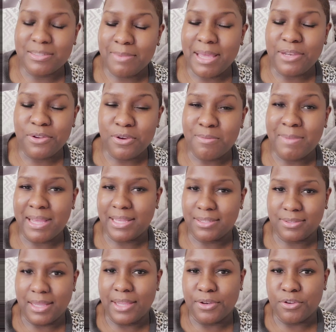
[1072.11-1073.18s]
I know
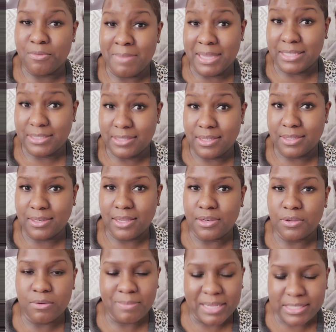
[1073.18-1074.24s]
my
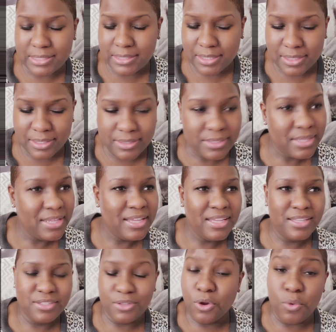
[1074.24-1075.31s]
son.
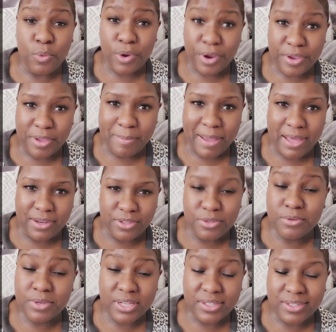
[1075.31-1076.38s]
Don't worry about it. You
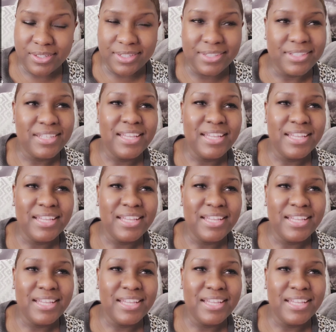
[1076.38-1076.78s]
good.